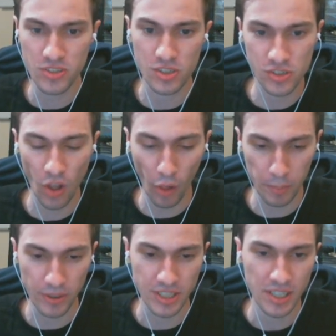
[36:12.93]
there's solid
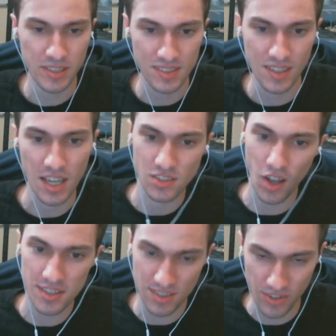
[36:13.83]
particulates in the
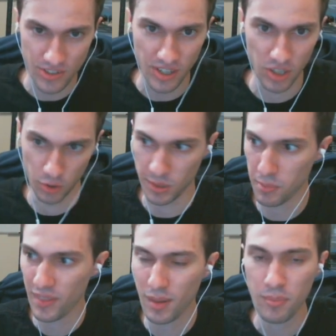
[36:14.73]
exhaust, if there's any aluminum
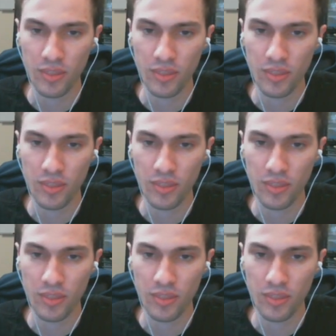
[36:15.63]
in them,